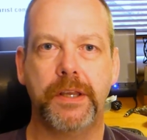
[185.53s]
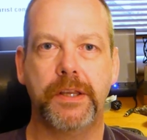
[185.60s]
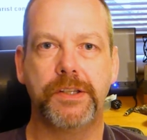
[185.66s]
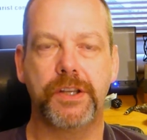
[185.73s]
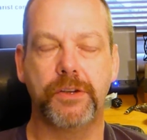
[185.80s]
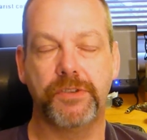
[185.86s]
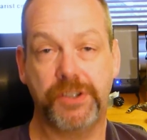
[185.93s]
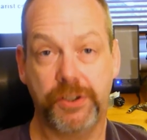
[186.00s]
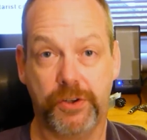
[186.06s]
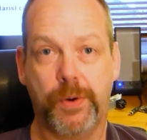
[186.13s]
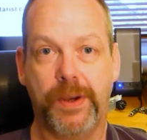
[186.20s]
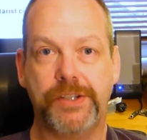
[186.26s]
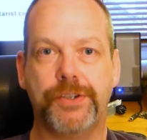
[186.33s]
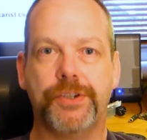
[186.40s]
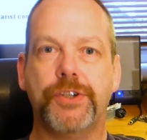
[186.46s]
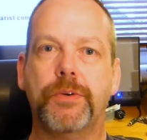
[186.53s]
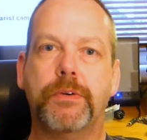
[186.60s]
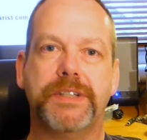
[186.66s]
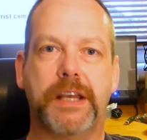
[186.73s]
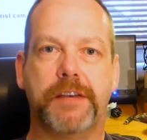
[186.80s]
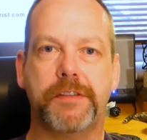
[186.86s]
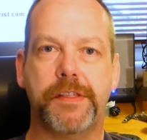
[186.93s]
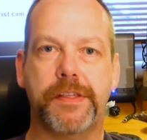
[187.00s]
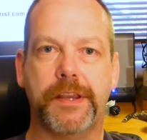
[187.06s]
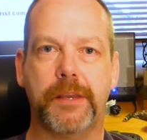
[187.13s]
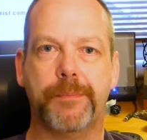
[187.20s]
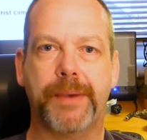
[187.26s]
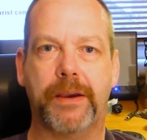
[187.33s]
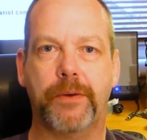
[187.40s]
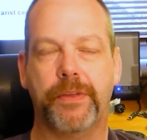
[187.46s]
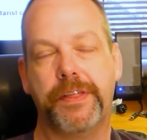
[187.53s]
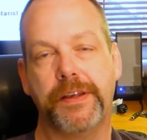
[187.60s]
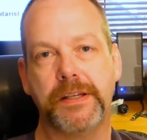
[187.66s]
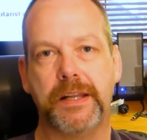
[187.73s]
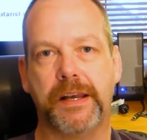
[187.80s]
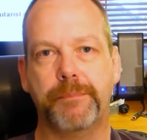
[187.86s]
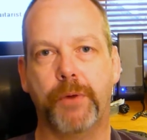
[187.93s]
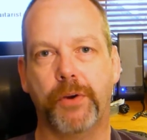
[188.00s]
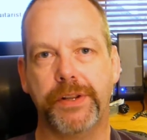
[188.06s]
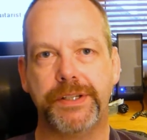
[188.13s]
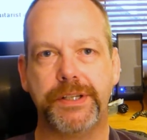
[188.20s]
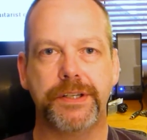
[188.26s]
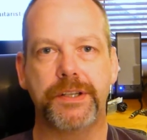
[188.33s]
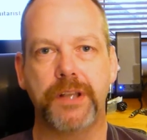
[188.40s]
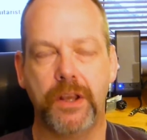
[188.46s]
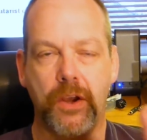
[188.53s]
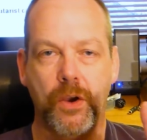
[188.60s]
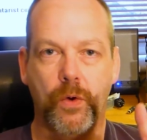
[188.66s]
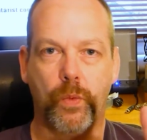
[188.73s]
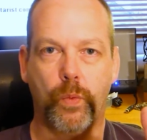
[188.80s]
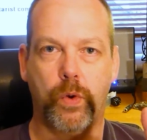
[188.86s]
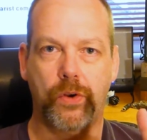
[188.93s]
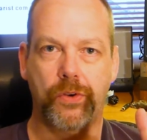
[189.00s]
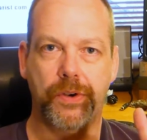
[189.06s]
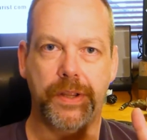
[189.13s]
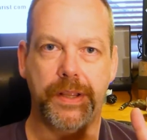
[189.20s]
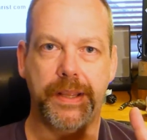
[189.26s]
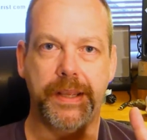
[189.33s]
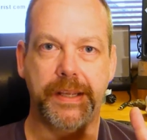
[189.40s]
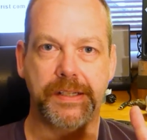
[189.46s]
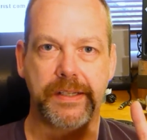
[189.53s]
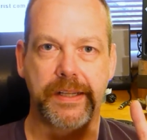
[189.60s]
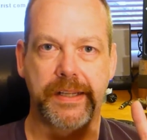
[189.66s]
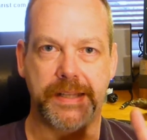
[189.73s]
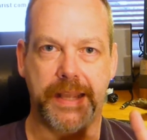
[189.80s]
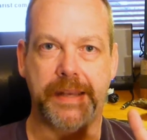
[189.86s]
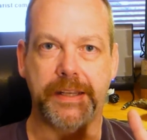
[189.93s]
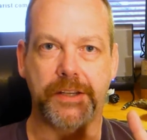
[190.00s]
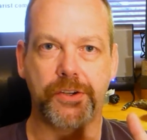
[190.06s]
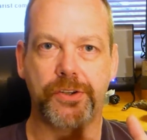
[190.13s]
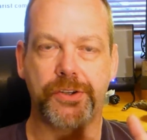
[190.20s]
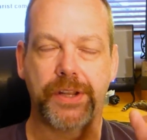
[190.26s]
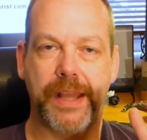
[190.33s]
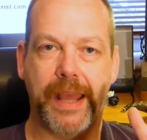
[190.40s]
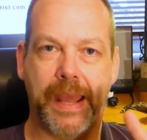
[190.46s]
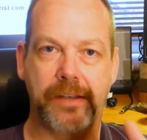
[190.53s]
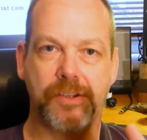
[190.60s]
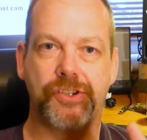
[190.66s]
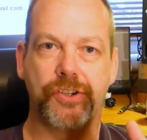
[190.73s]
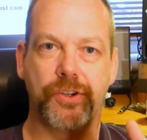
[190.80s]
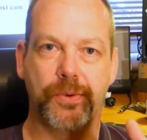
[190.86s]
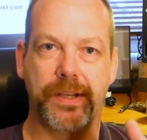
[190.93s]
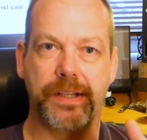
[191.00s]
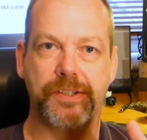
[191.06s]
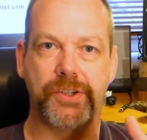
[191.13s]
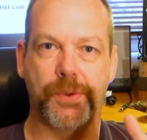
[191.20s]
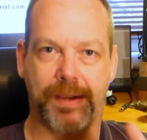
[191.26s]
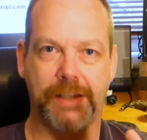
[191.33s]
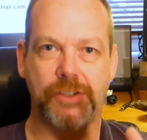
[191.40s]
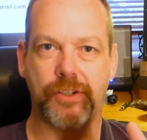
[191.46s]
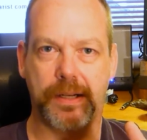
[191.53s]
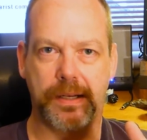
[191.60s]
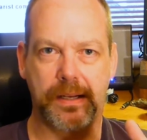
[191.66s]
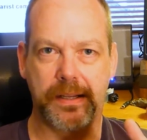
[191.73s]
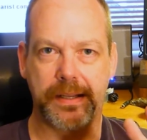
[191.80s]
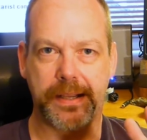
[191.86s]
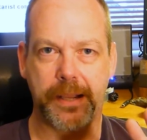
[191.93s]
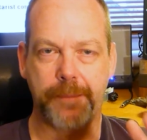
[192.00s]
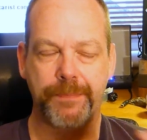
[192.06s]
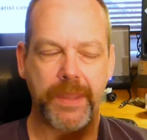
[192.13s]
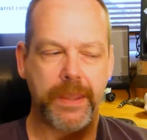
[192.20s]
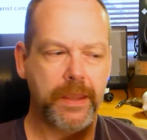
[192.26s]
So 2 questions you always have to think about with things like monitors. 1 is it any good? And 2 is, do I actually like it?